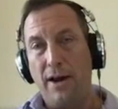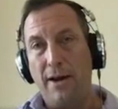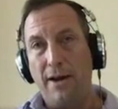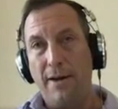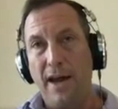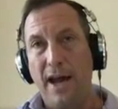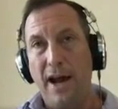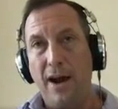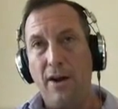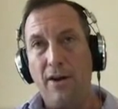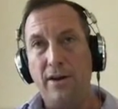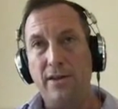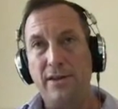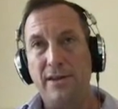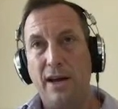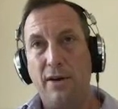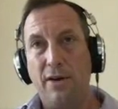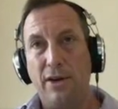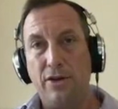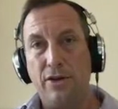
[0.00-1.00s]
areas
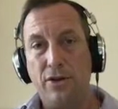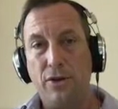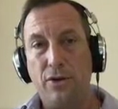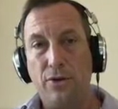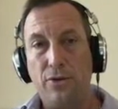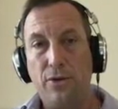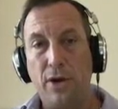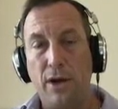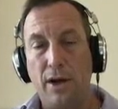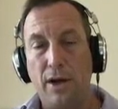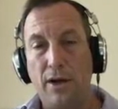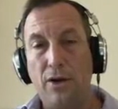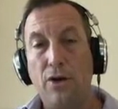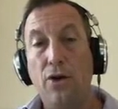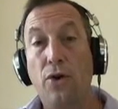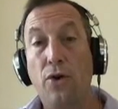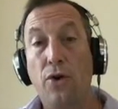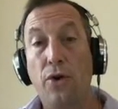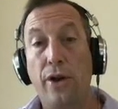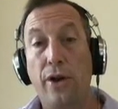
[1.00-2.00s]
that I showed
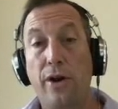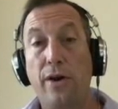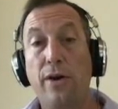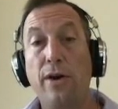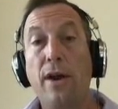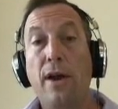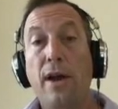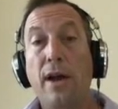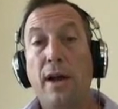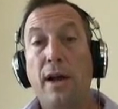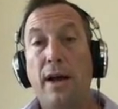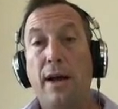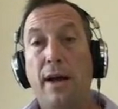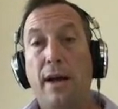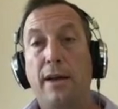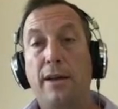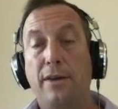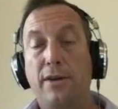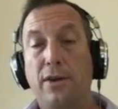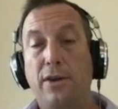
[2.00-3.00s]
earlier
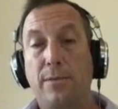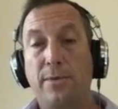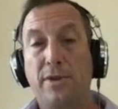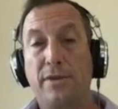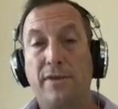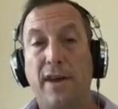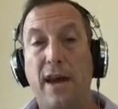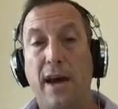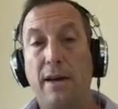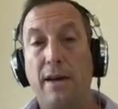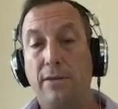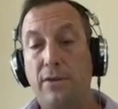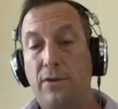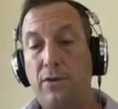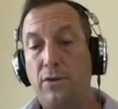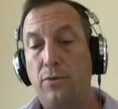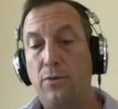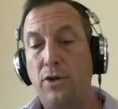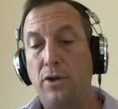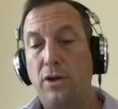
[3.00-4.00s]
in terms of that. So
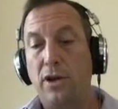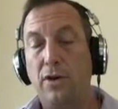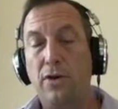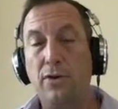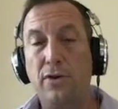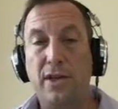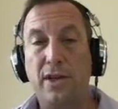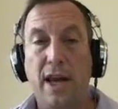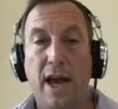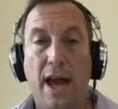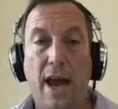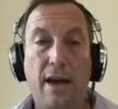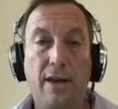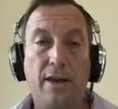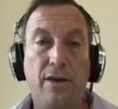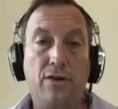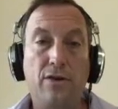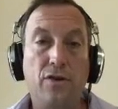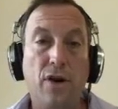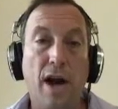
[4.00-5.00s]
when you go into add a
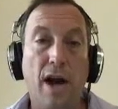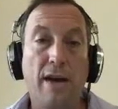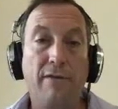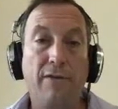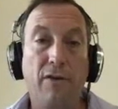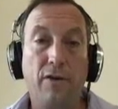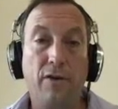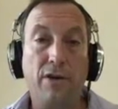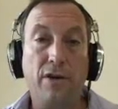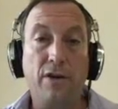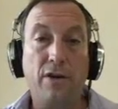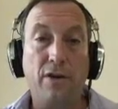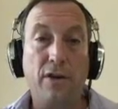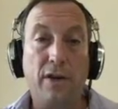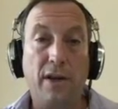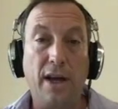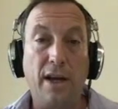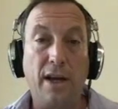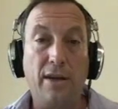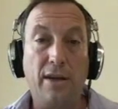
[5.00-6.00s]
driver, you click
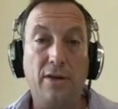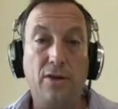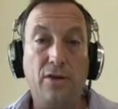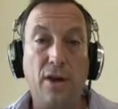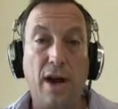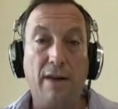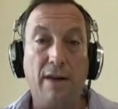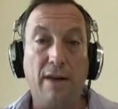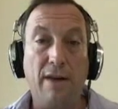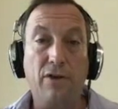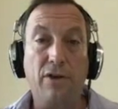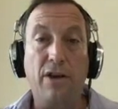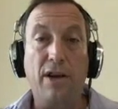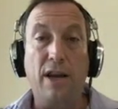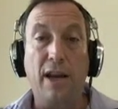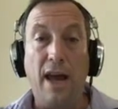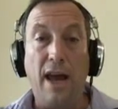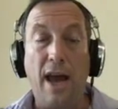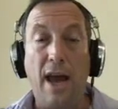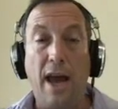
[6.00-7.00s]
on the driver you're
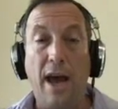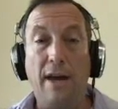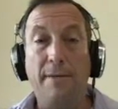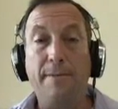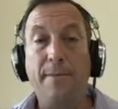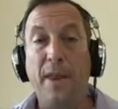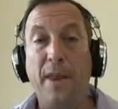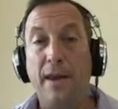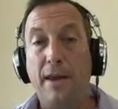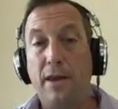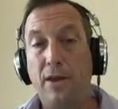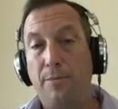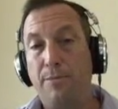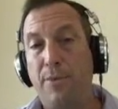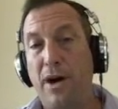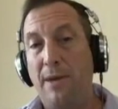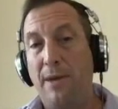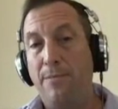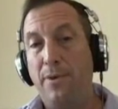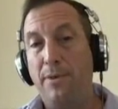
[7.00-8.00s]
going to add. It'll
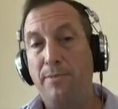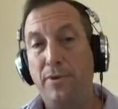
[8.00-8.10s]
pop up a